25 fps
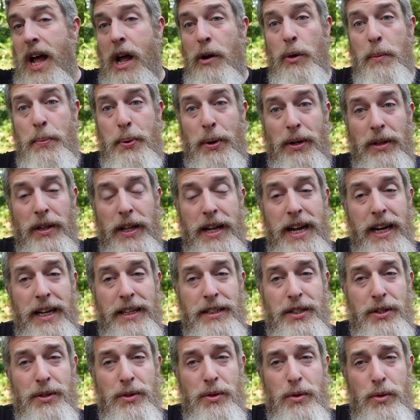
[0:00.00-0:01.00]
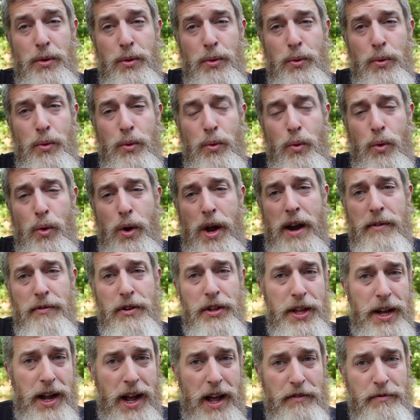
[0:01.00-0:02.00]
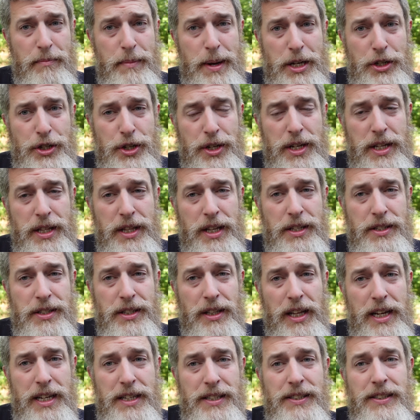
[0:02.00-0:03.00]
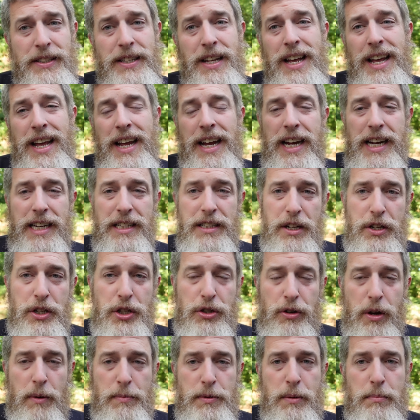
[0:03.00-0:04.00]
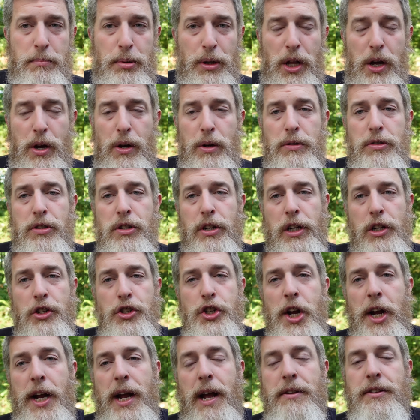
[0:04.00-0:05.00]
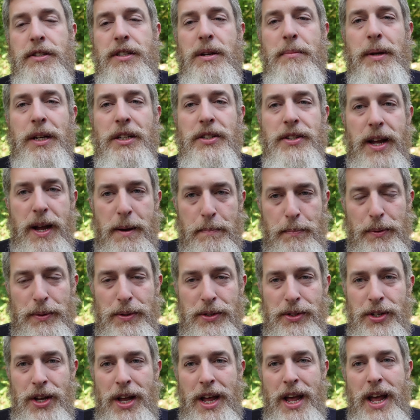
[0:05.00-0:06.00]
I will put a link to everything I've mentioned in this list in the description below so you can check out some examples.